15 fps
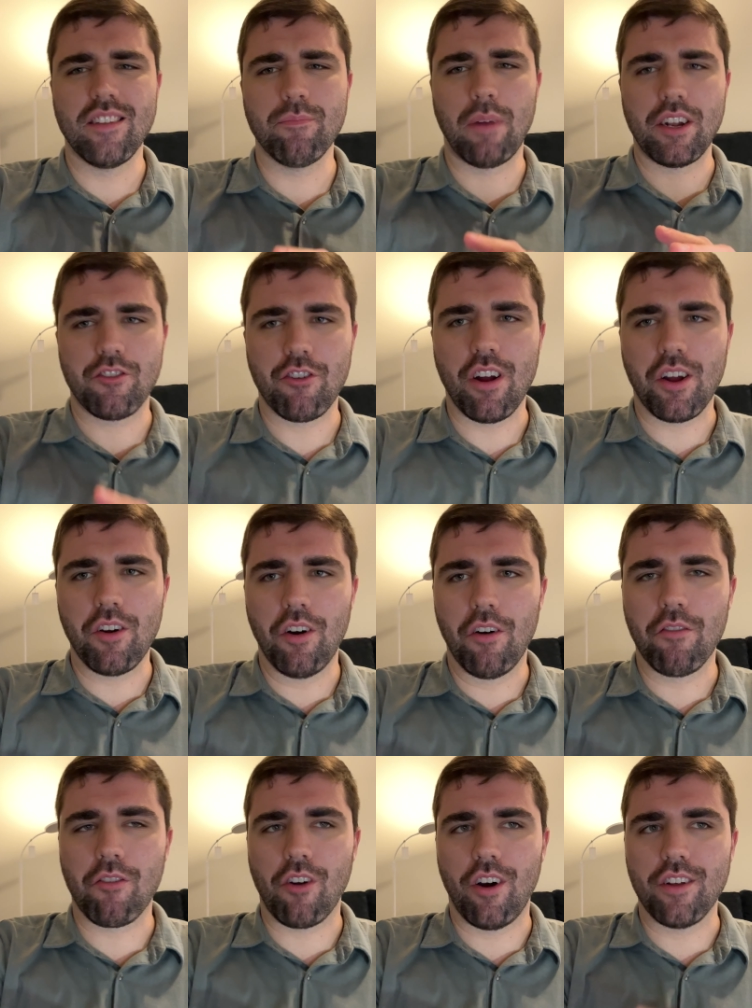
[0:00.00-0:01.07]
My truck
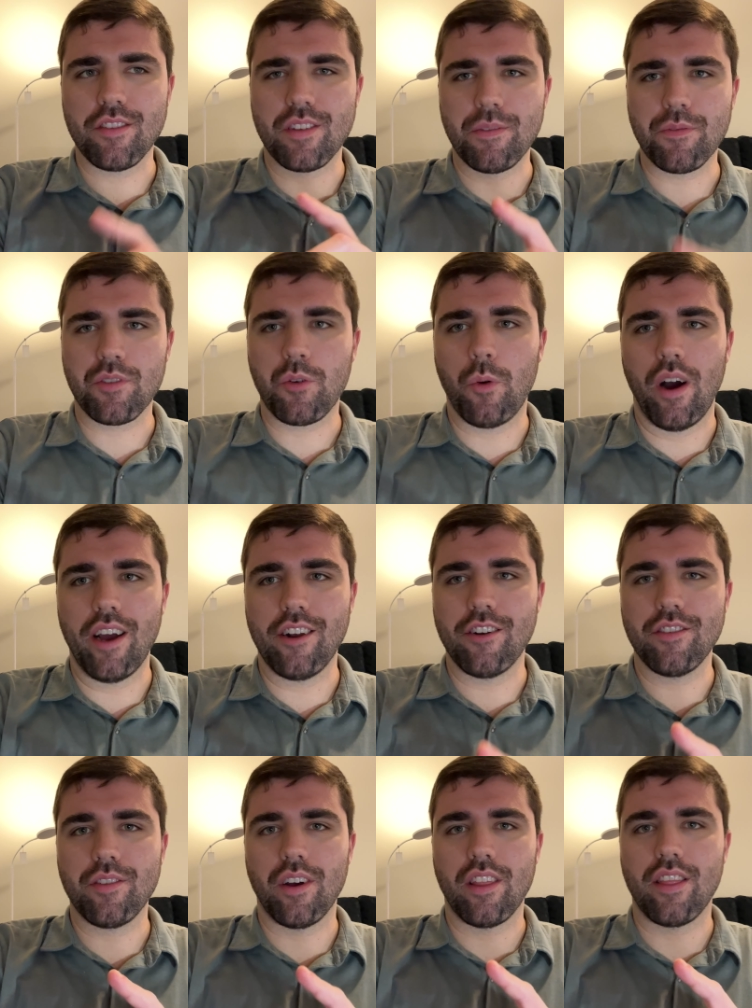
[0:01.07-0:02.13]
overall seems
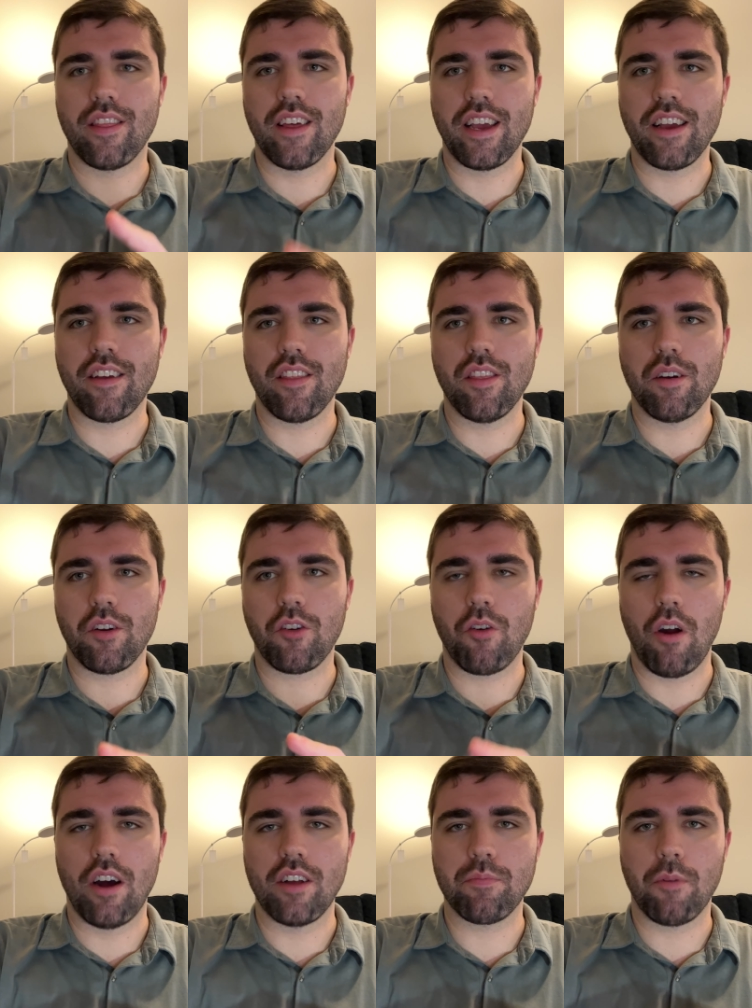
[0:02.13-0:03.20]
quieter, so I think the
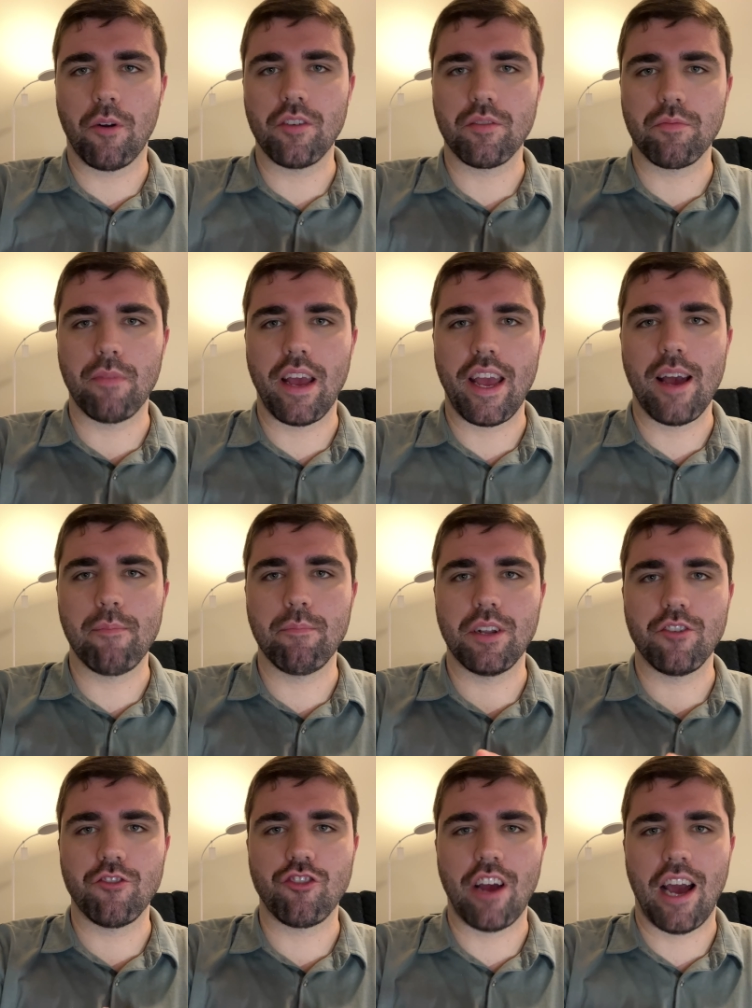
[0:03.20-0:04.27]
crossbars may have
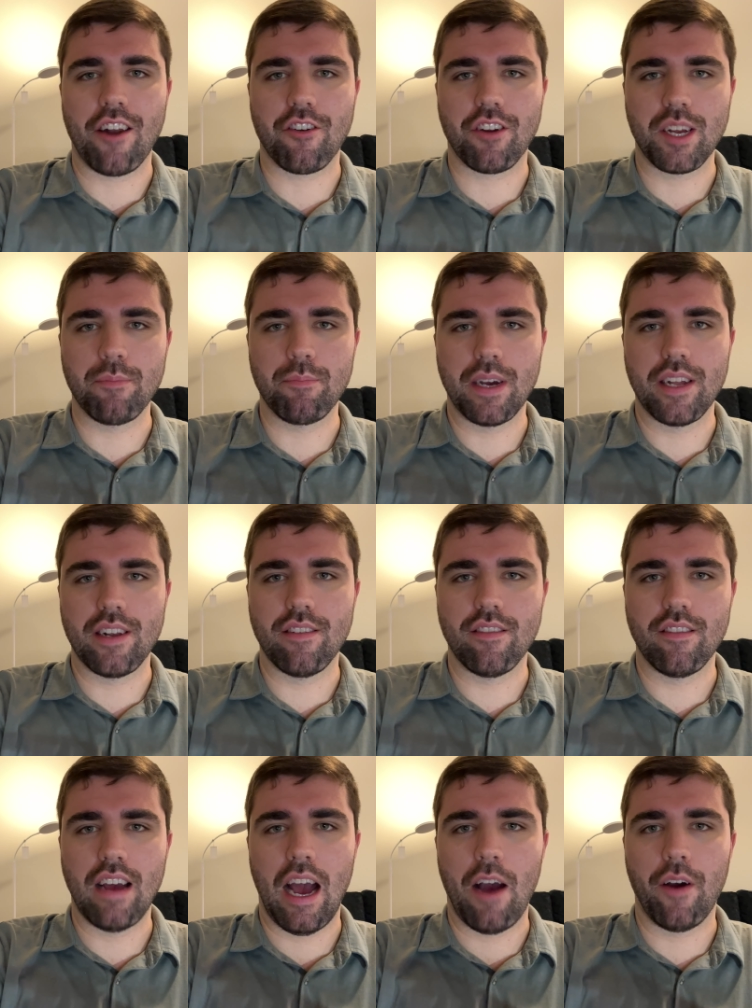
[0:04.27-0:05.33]
been chattering a
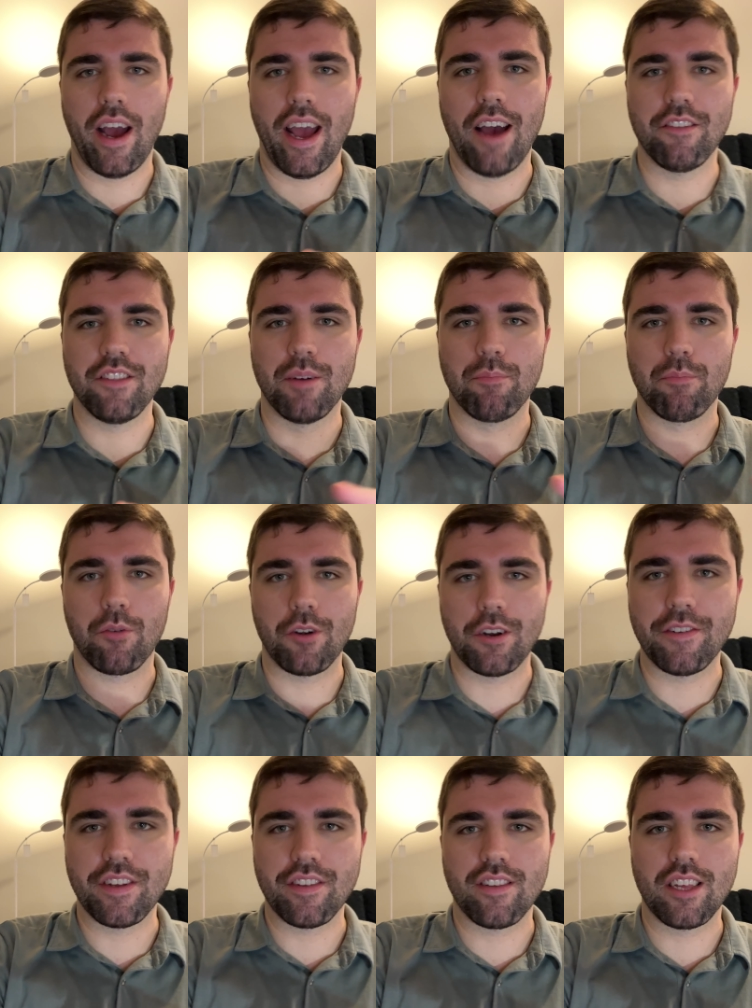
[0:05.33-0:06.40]
bit how I had them
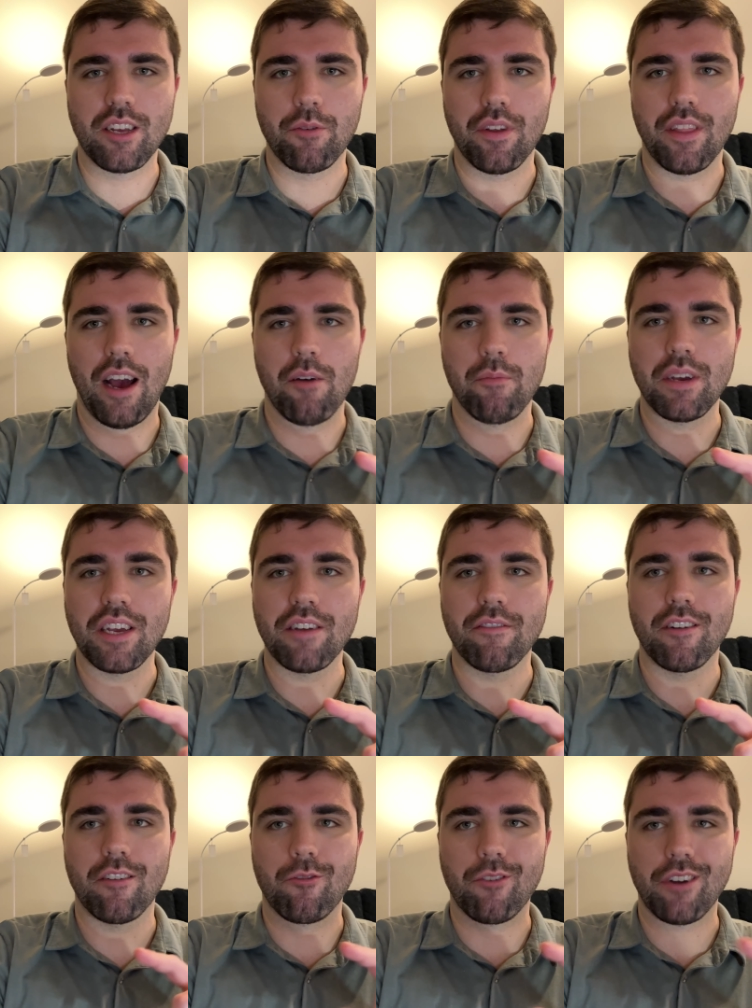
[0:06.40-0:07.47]
previously without me
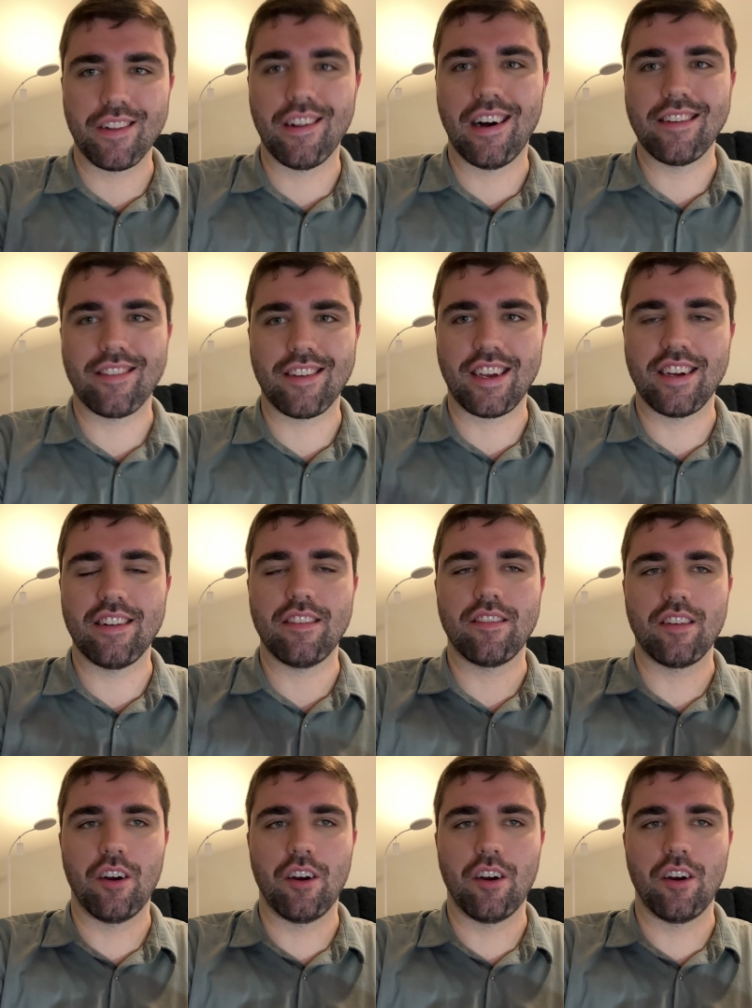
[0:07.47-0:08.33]
even realizing it.